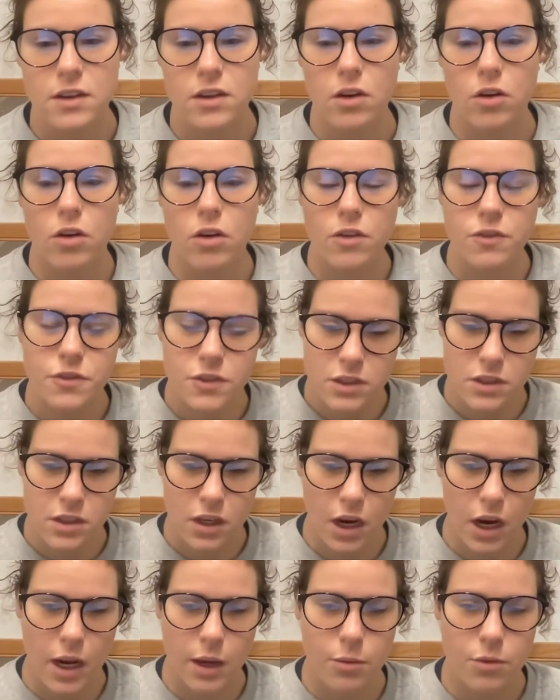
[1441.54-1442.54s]

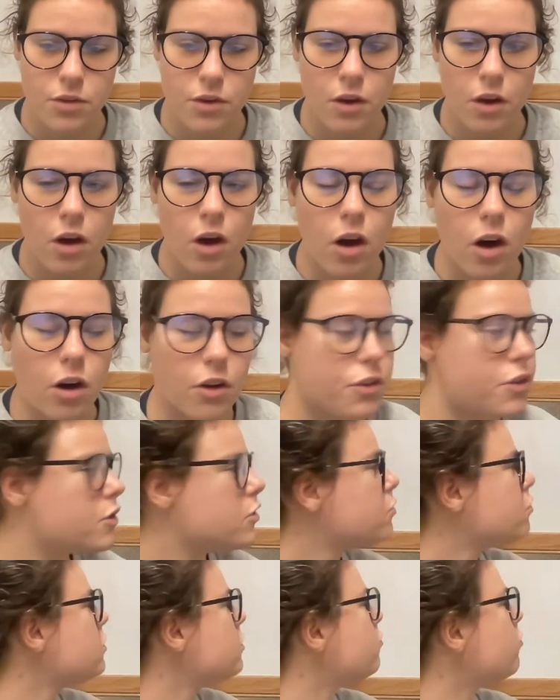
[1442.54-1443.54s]
oftentimes authors
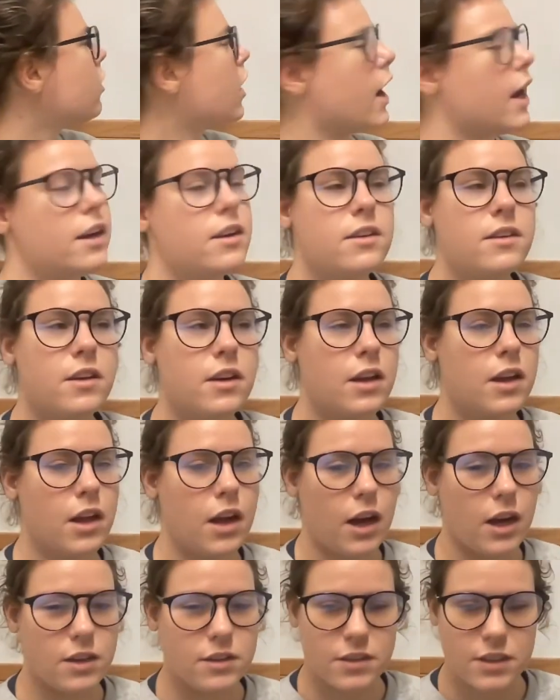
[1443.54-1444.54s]
would write
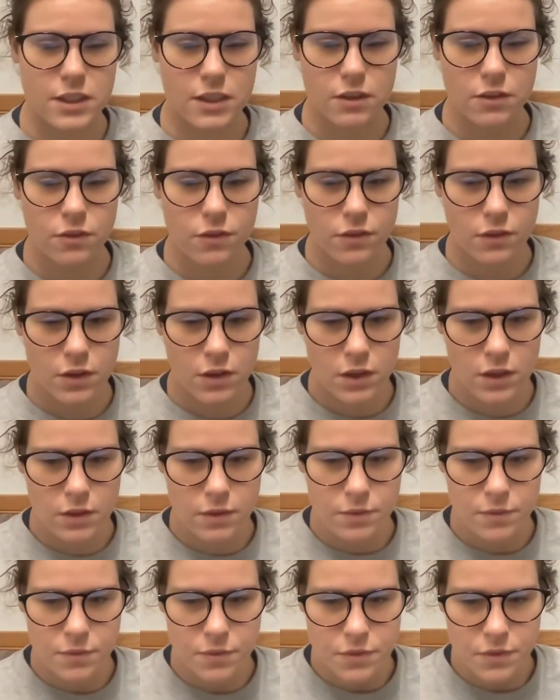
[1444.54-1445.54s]
as if
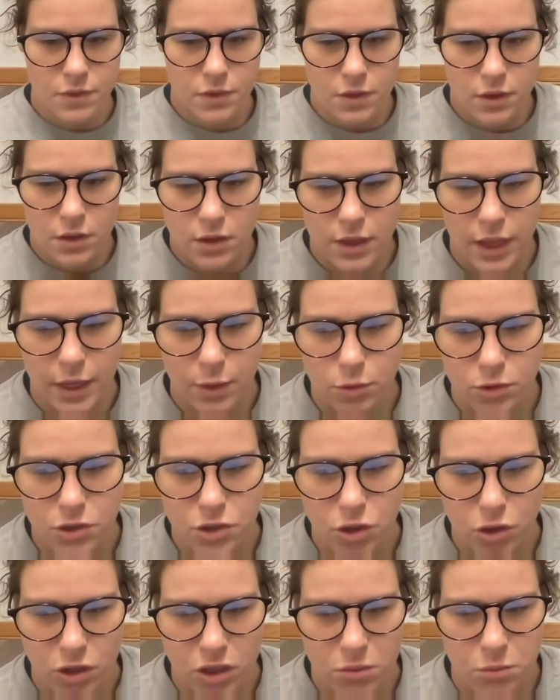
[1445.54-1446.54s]
they were
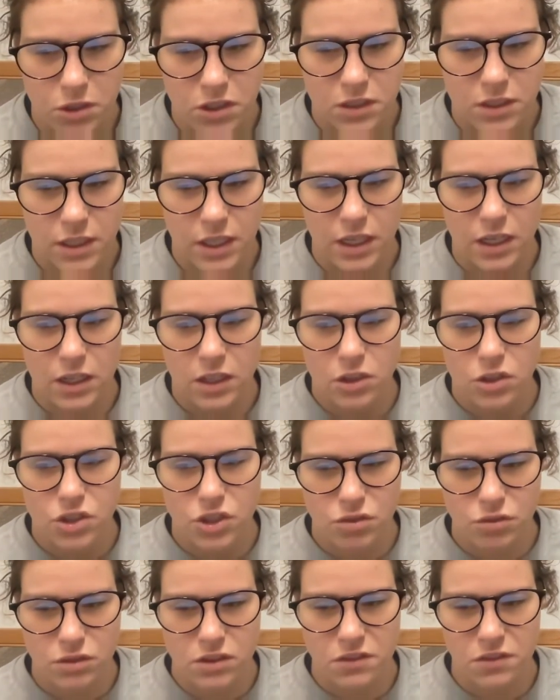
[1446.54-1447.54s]
documenting
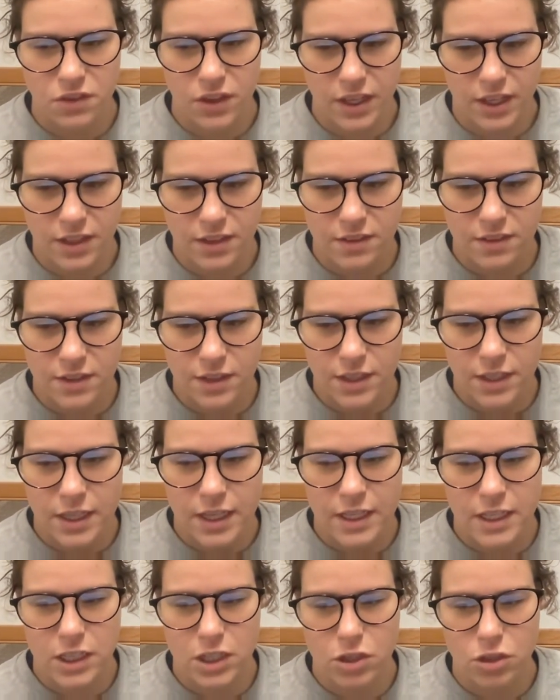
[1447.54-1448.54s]
true events and
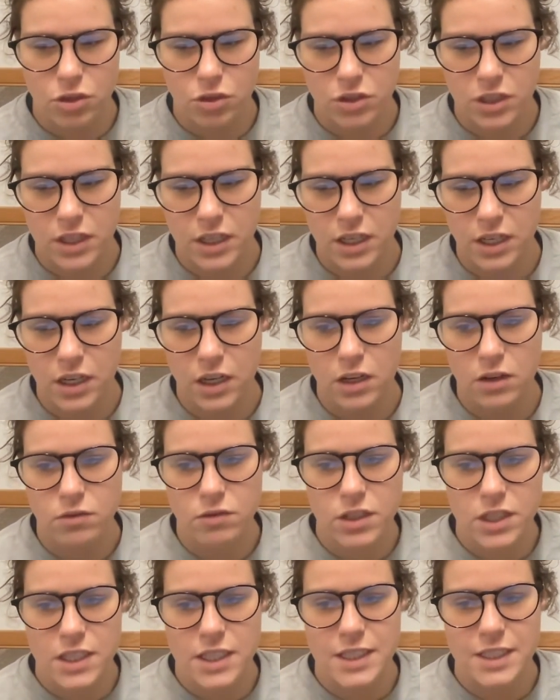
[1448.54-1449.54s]
including
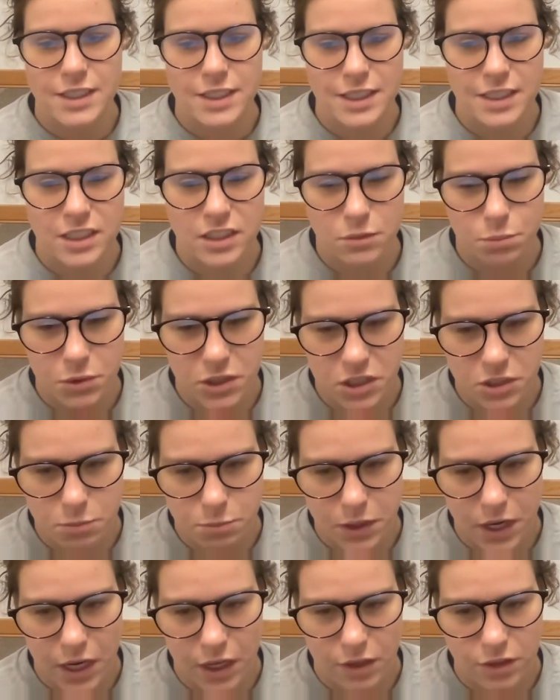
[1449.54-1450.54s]
realistic speech
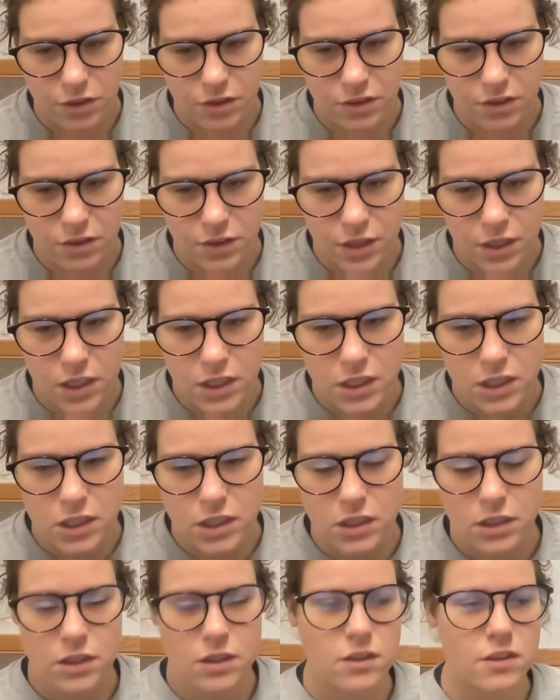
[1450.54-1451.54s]
patterns,
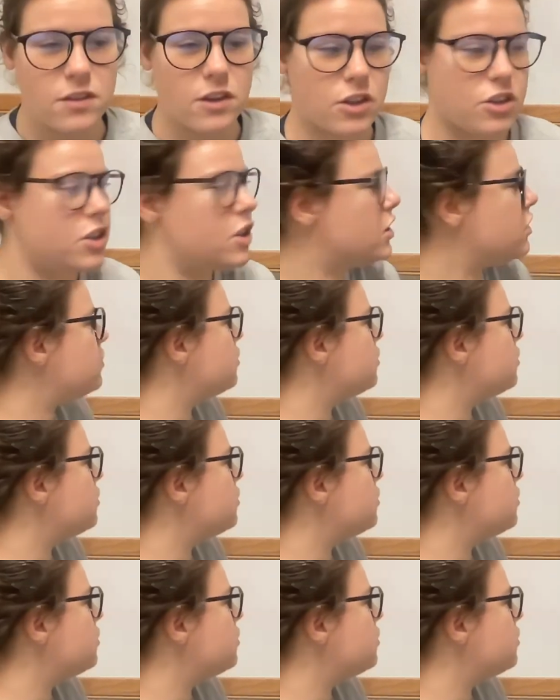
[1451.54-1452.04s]
such as